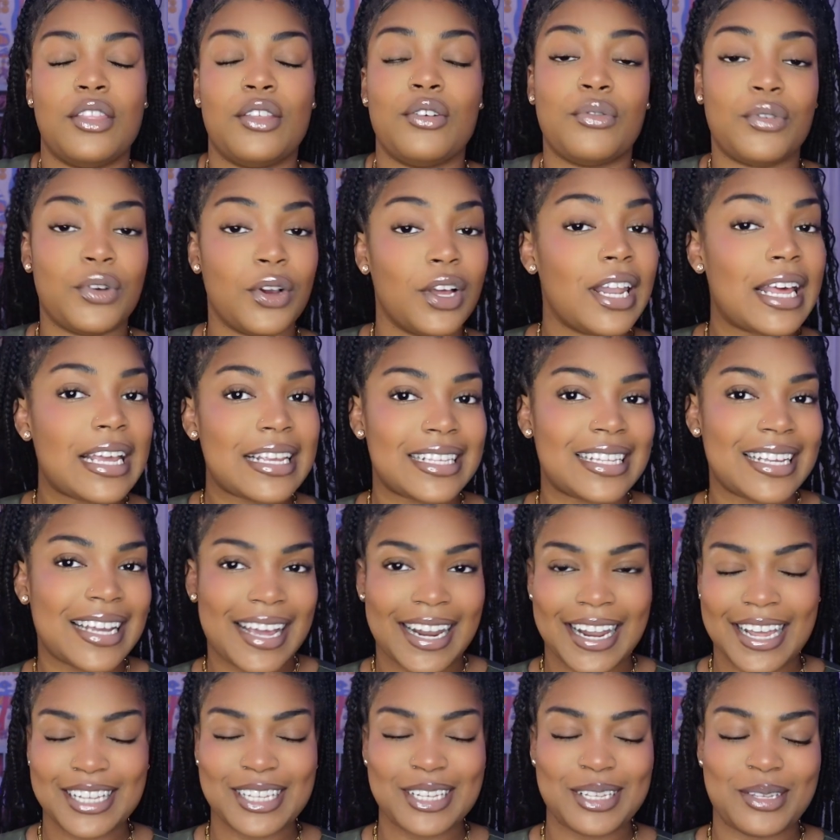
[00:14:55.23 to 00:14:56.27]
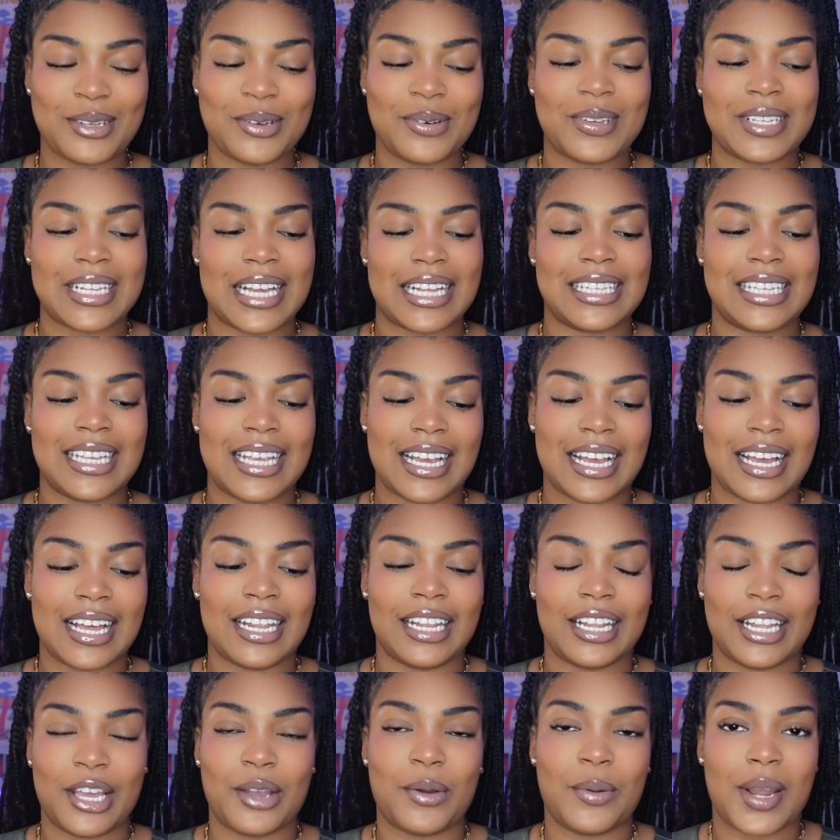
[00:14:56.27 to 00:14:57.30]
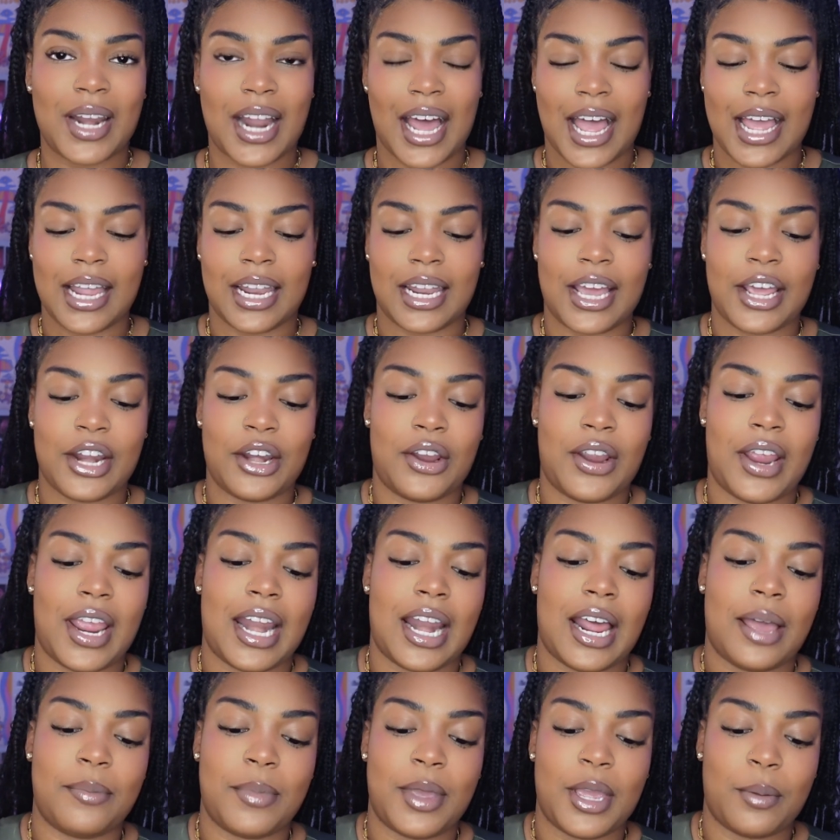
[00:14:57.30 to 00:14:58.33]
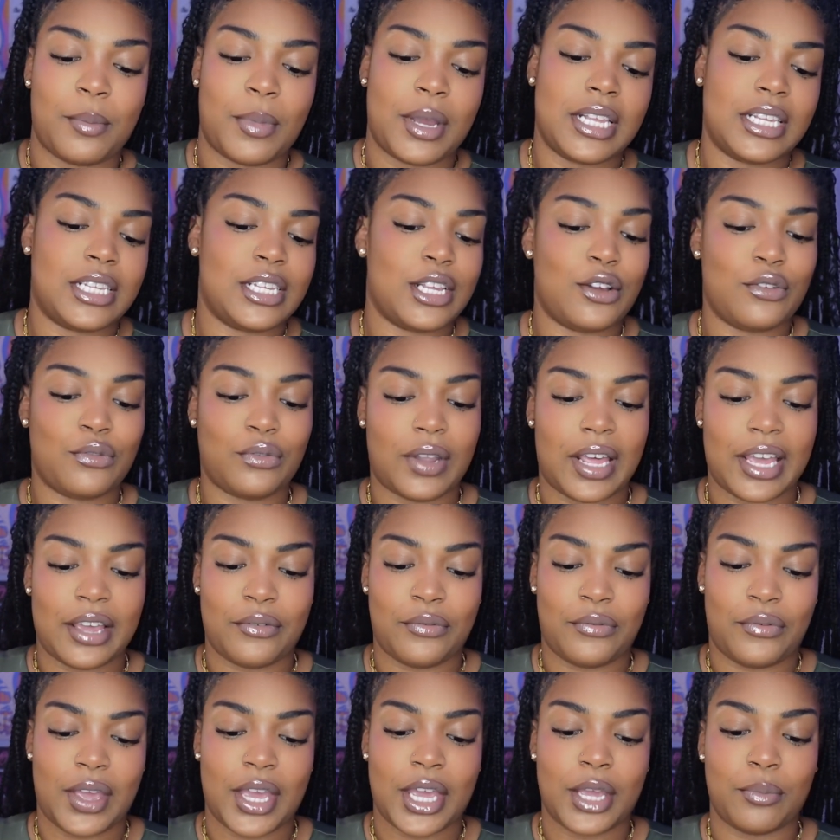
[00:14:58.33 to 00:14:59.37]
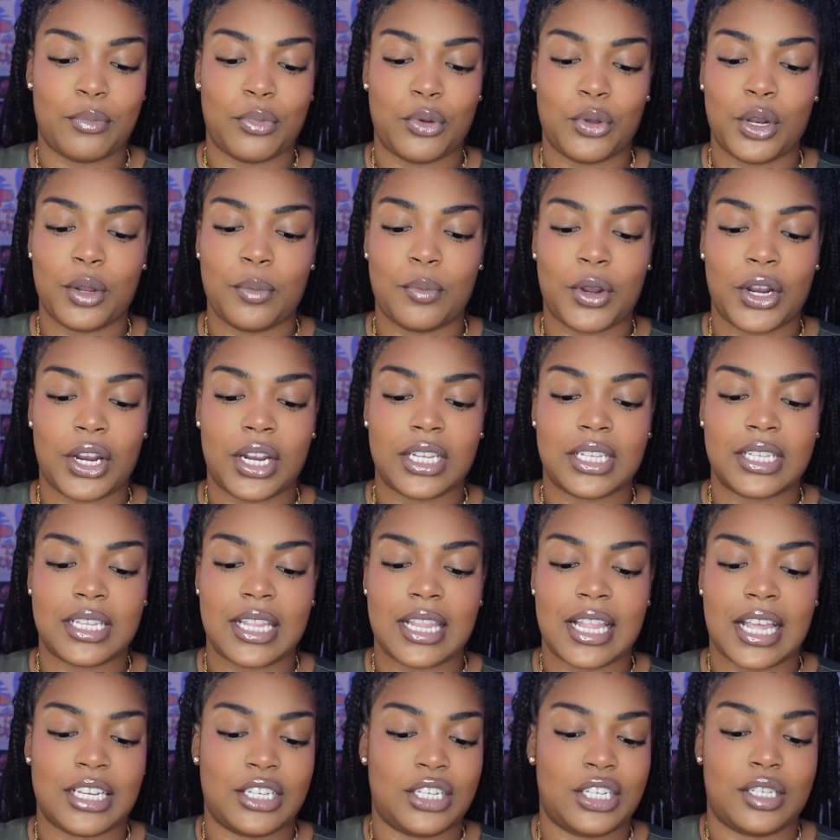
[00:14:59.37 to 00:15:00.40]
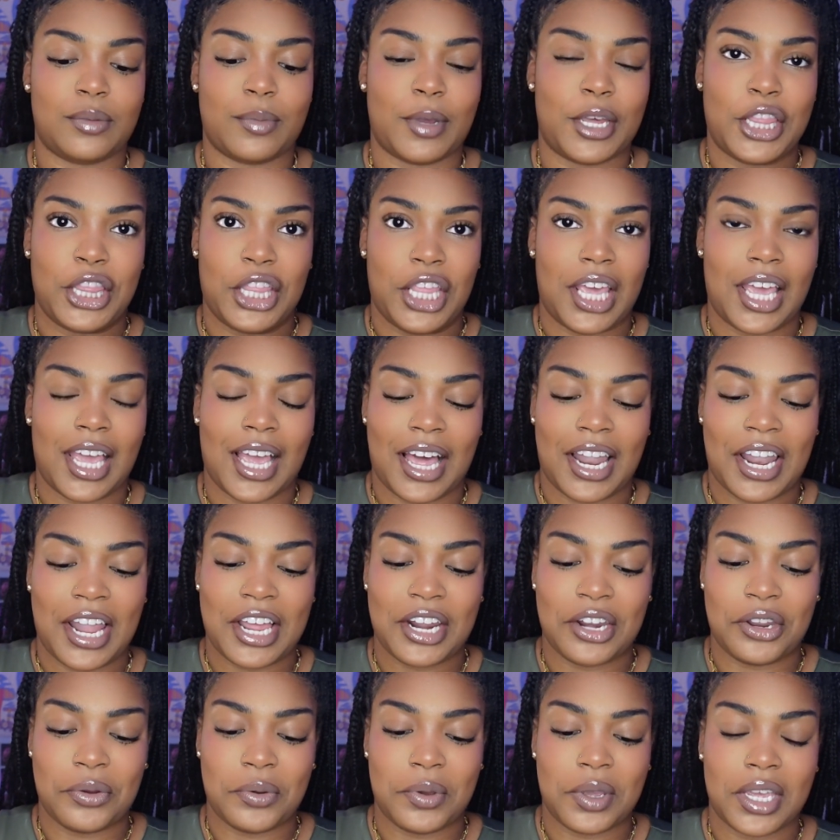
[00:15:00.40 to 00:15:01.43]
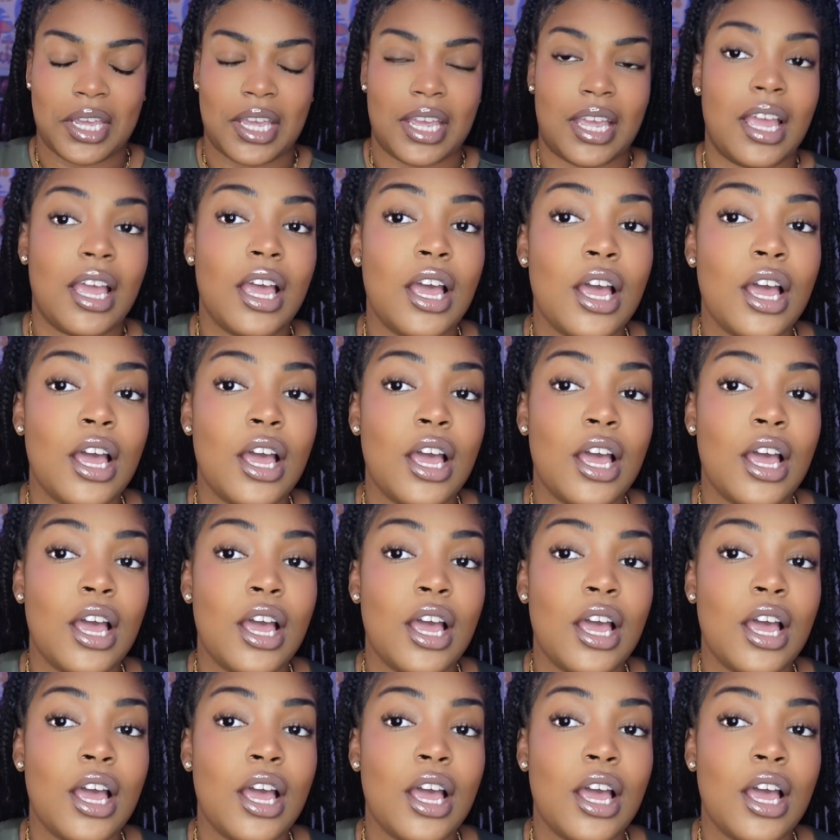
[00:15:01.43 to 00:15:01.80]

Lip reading: the real last thing I like to do is I take a liquid eyeliner and I make myself like fake beauty marks. That's just my thing. I like doing it.